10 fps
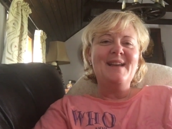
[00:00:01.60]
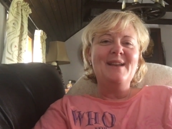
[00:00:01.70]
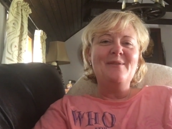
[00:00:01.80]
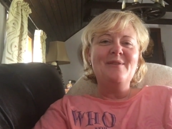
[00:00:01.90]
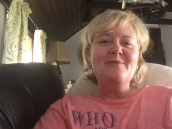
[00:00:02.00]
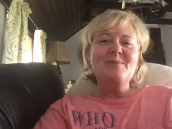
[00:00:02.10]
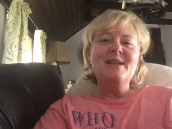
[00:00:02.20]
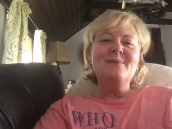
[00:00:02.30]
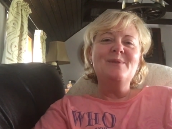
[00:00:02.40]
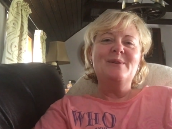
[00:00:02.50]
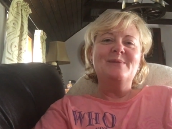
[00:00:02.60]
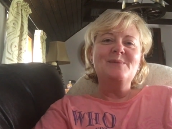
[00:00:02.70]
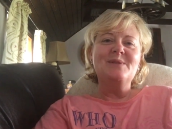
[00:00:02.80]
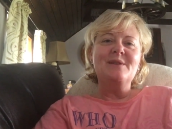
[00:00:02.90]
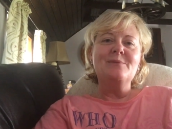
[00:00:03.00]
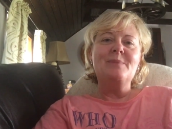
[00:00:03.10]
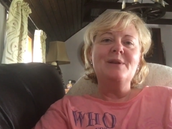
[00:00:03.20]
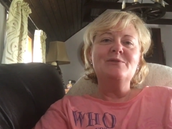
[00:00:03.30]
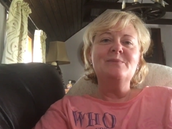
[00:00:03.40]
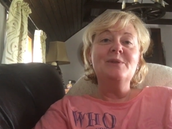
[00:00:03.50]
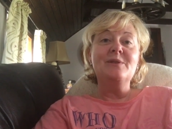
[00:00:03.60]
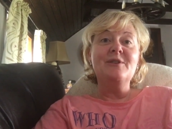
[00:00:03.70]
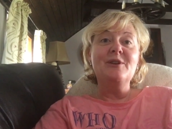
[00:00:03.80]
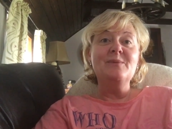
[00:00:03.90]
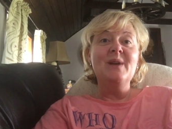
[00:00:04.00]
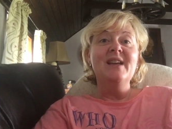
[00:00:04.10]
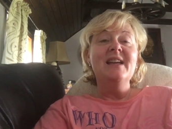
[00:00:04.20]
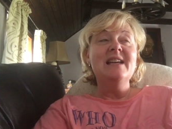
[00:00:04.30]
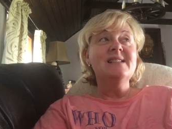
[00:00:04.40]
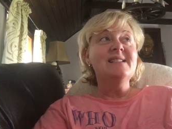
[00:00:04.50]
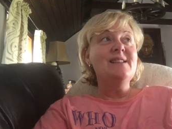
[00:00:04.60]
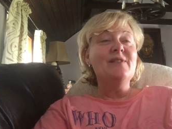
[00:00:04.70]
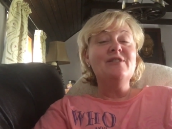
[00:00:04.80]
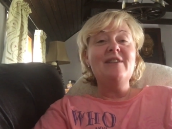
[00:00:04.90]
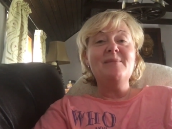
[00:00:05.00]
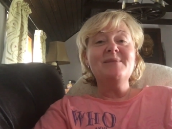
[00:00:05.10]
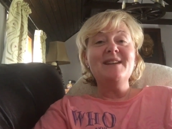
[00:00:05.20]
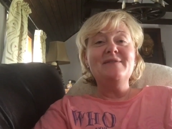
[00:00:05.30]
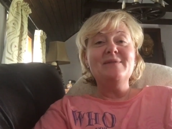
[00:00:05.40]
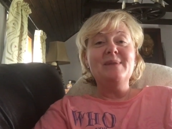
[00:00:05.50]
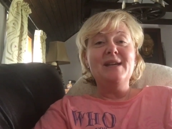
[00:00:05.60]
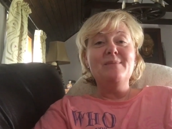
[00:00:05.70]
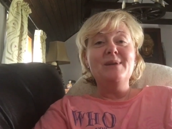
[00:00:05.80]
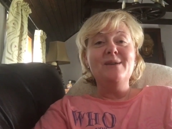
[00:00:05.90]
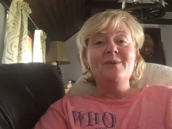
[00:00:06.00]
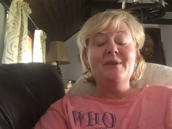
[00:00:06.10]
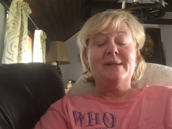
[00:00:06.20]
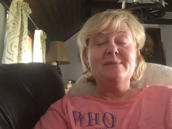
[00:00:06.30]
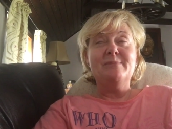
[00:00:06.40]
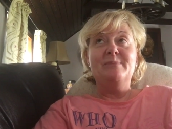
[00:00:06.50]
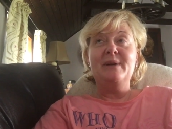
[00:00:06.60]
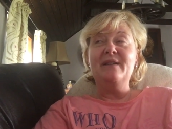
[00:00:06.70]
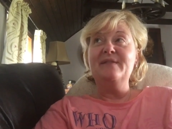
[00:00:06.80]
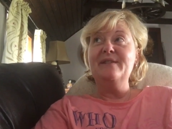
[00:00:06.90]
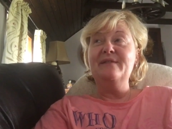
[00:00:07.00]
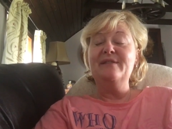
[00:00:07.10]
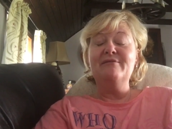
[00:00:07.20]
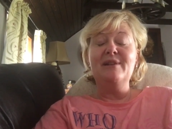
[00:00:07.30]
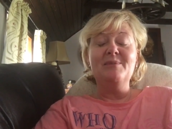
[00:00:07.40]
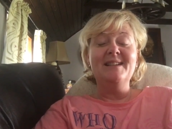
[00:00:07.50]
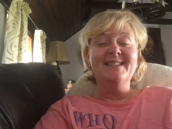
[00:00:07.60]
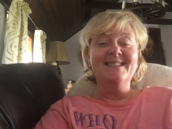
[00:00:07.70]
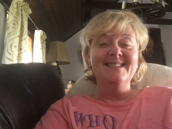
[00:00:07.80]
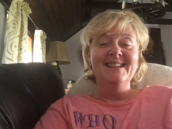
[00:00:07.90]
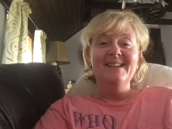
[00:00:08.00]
Hello everybody and welcome to another Bedroom Guru. It's another crap day for me ME-wise. I'm puffy and feel rubbish.